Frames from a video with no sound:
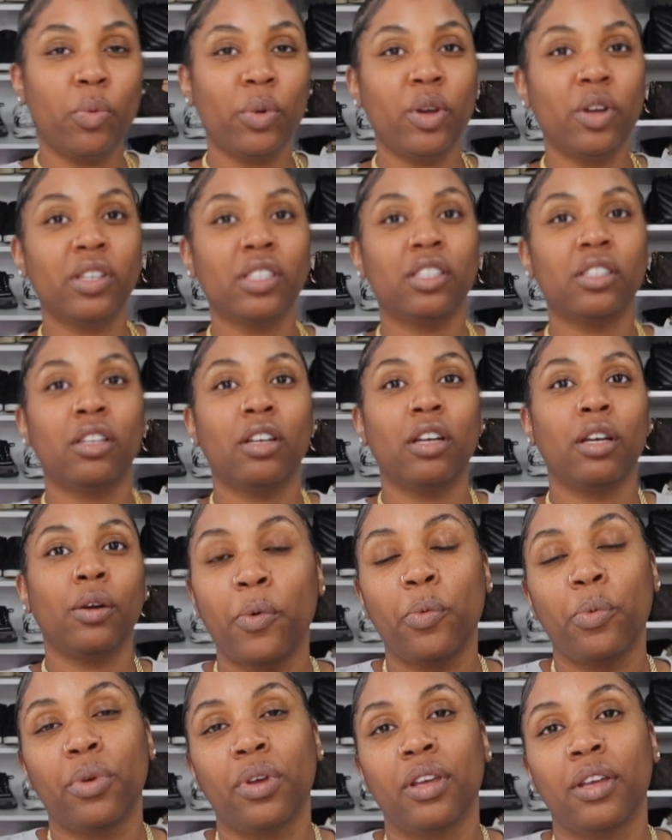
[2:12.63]
we're gonna start
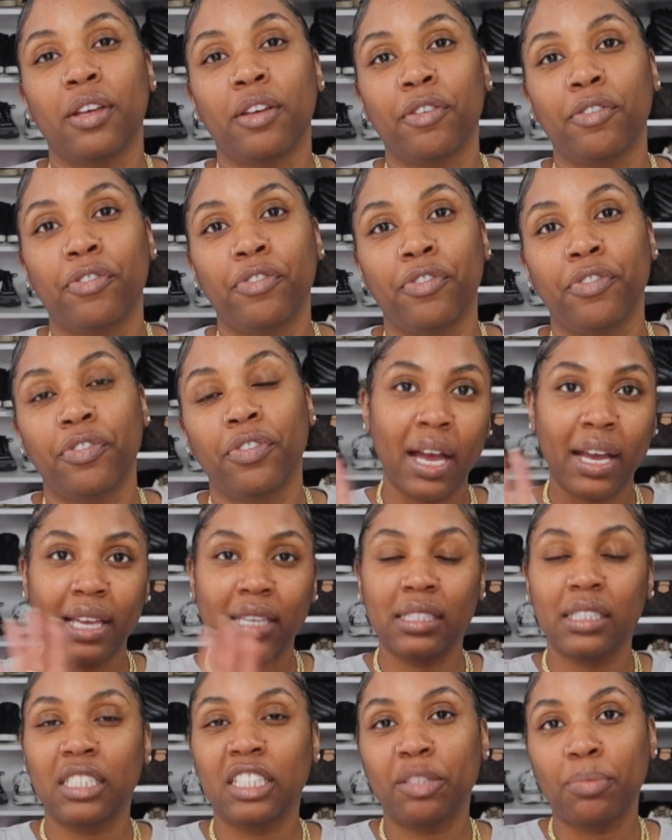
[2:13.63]
with, I
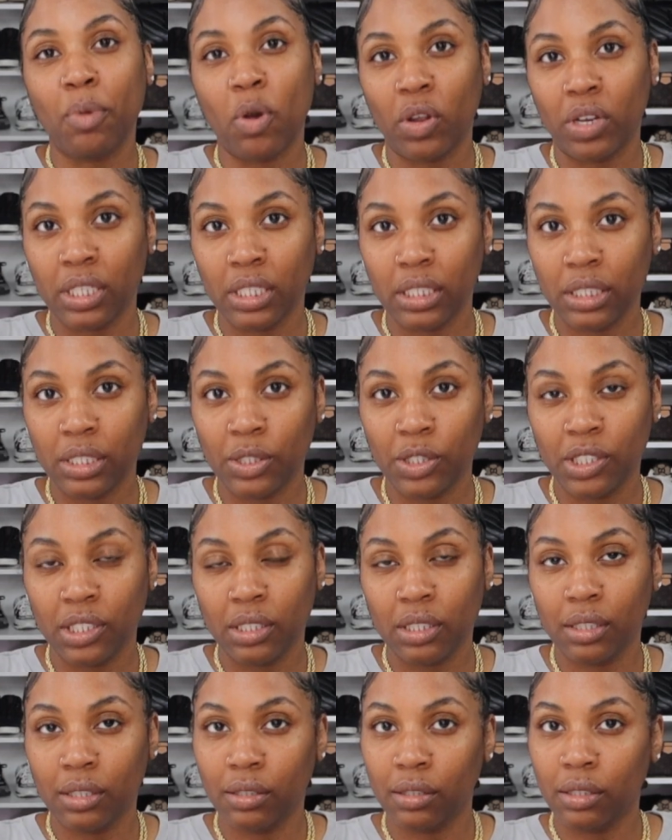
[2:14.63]
guess, the smallest
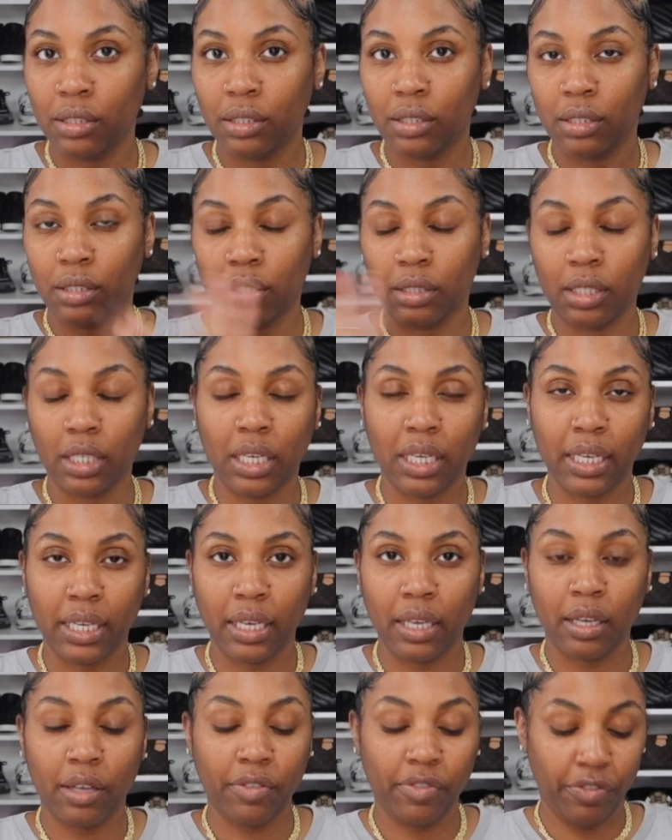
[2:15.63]

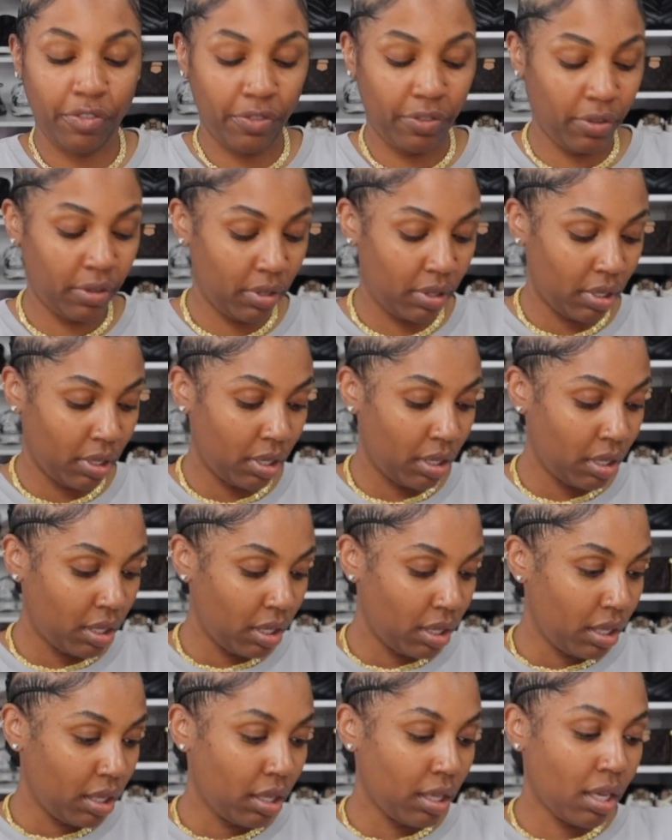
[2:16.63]
gift.
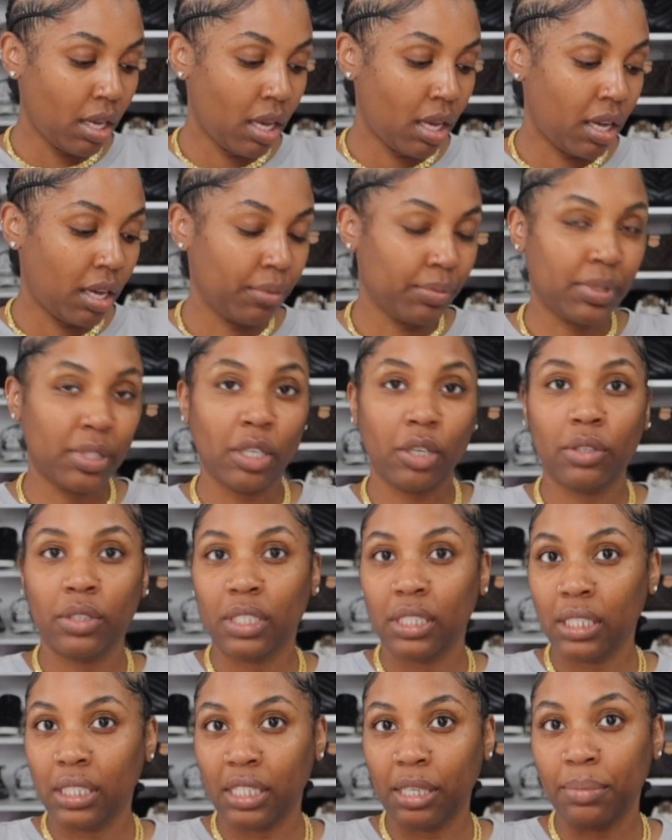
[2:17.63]
So
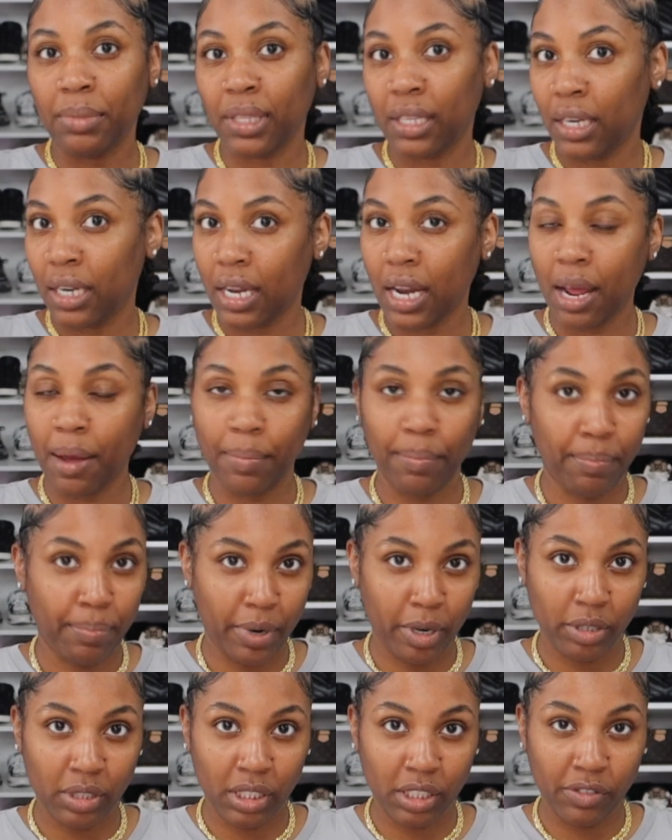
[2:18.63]
this is something that I
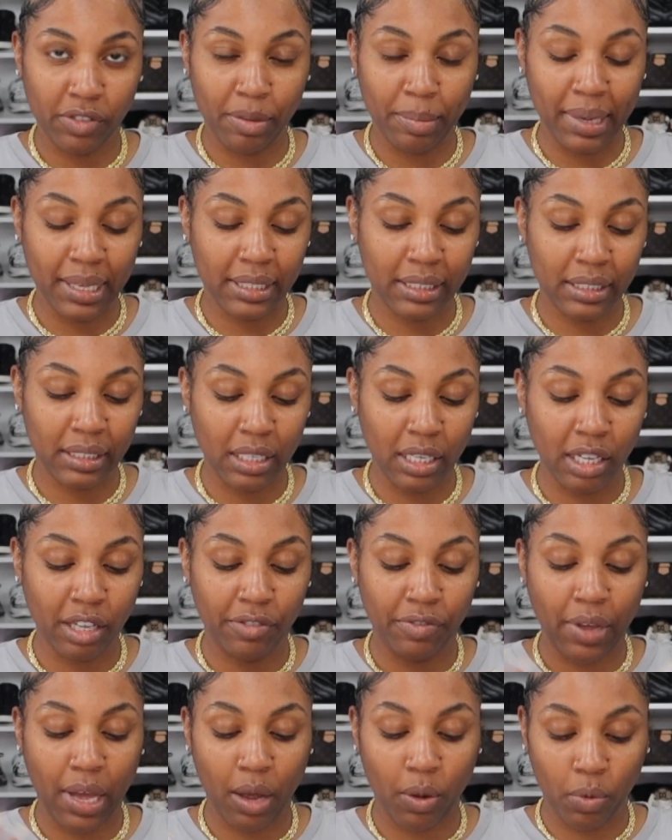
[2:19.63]
purchased for
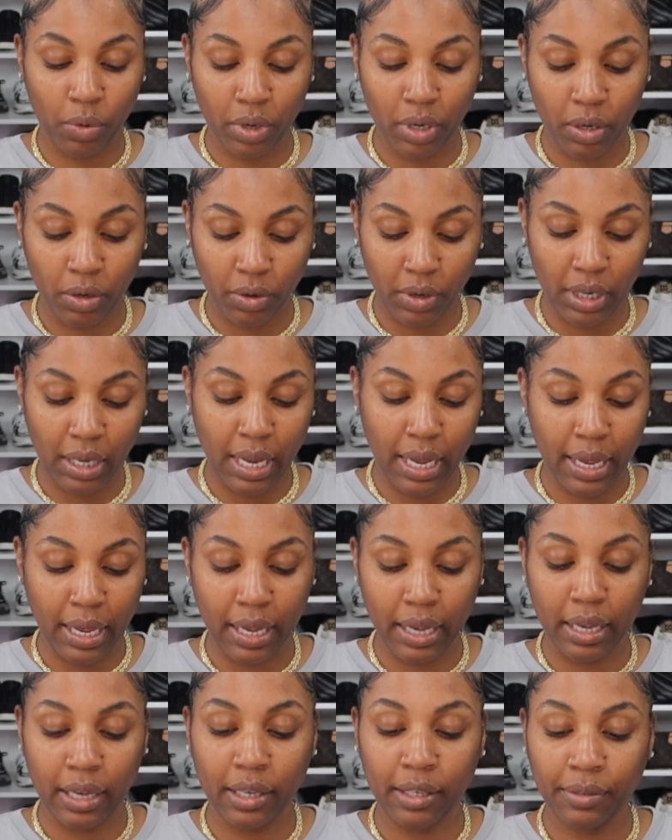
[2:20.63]
myself. I ordered
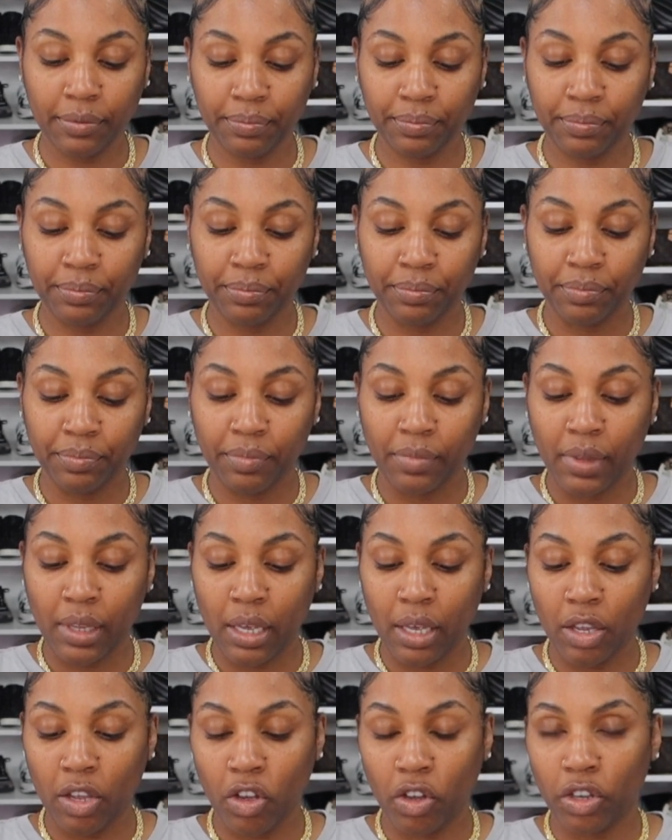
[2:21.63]
online.
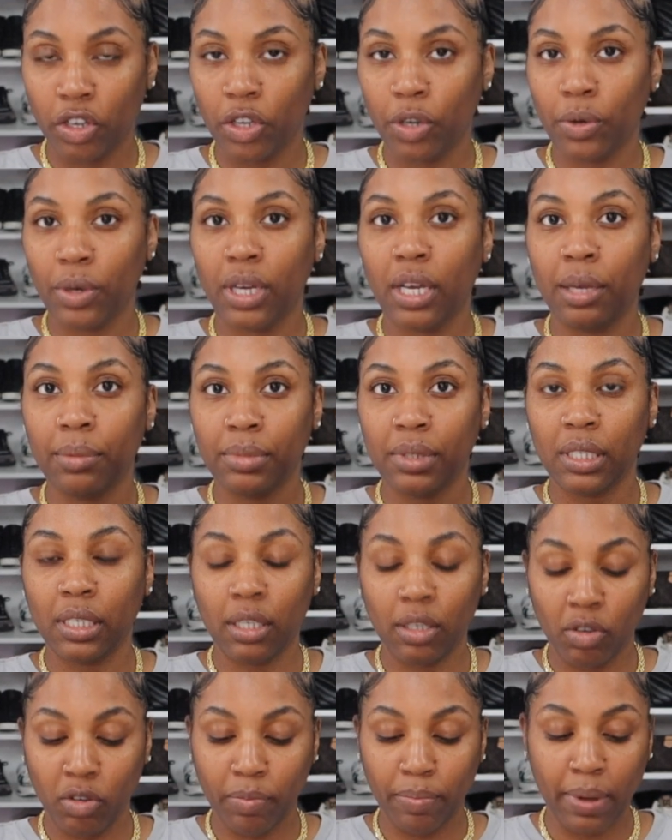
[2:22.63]
Y'all know it comes in a
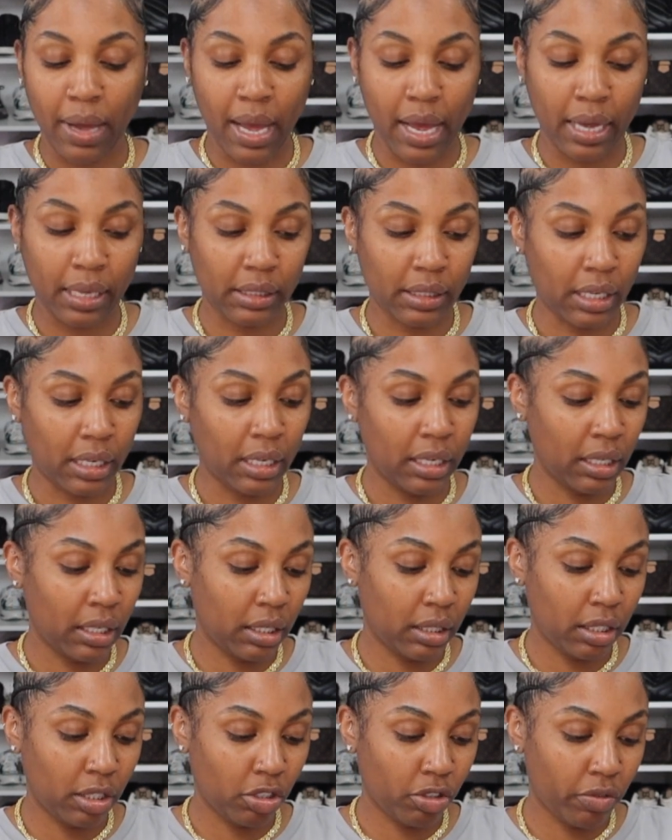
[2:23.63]
little box. I didn't
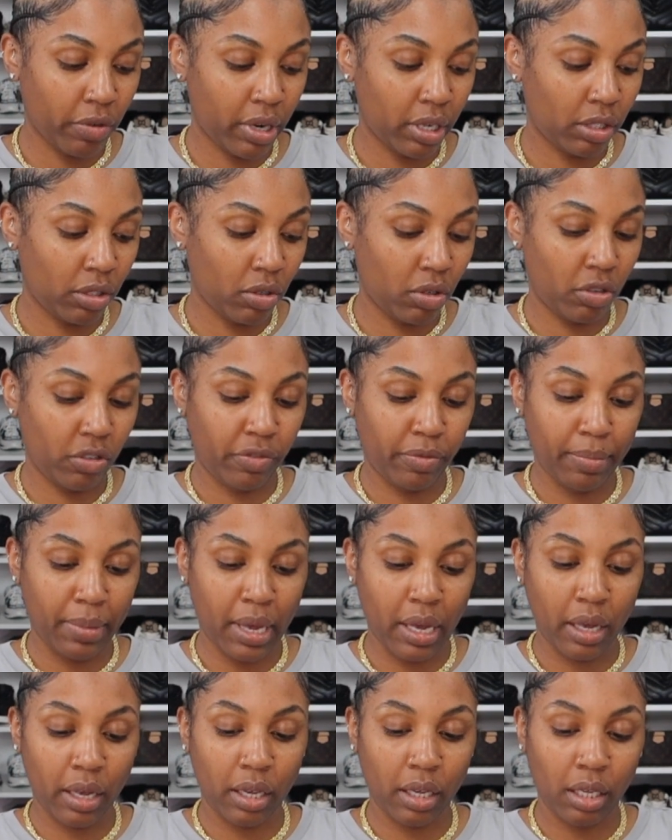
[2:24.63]
get to scratch off
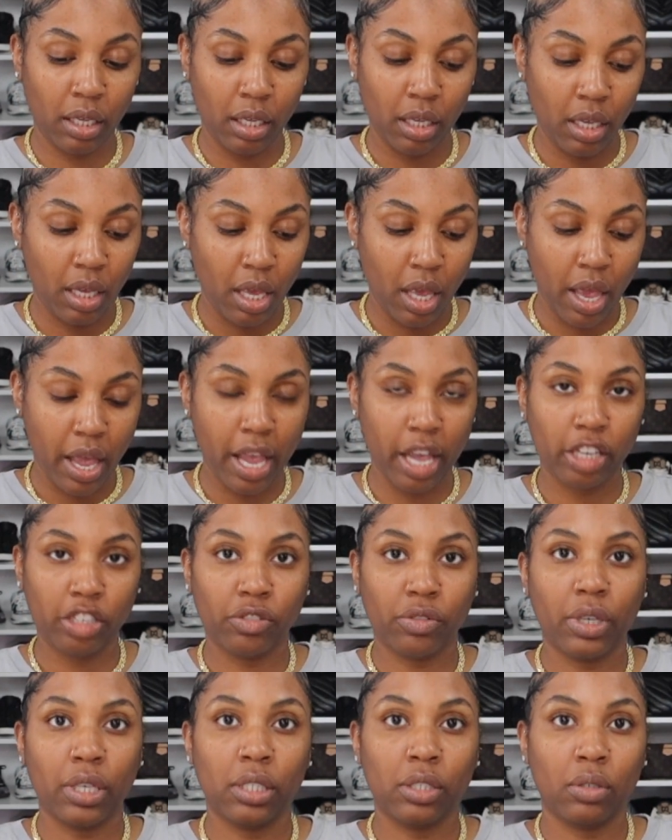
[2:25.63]
my
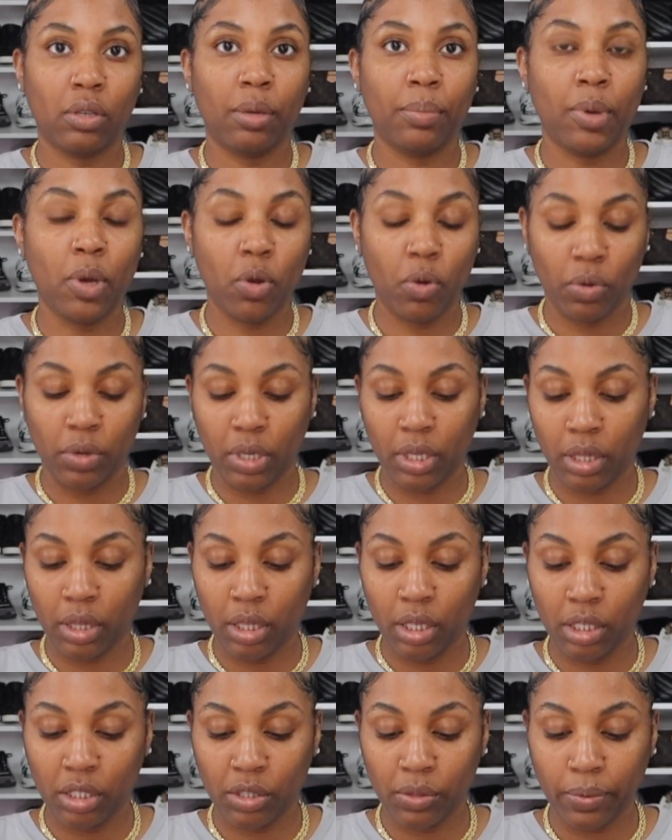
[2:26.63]
address, so I'm holding it
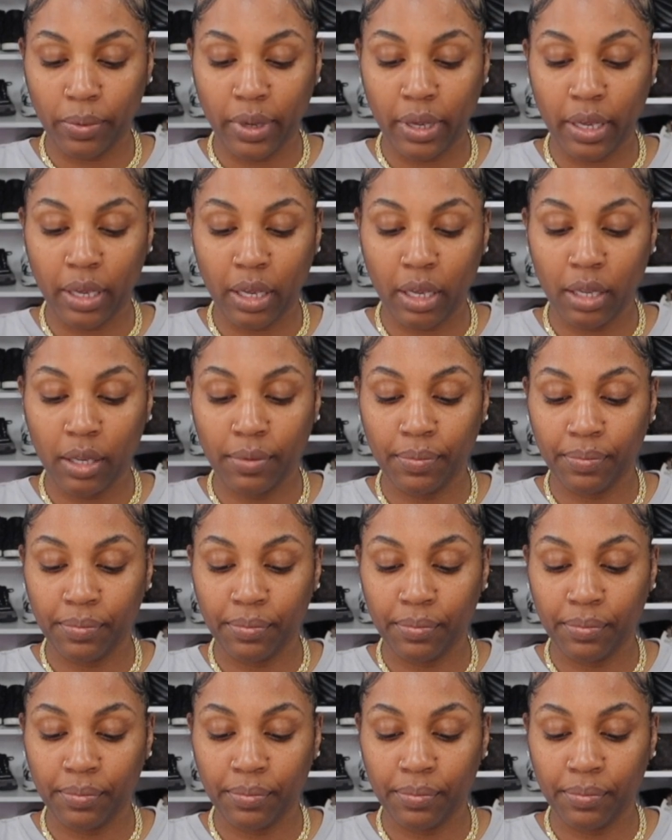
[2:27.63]
this way.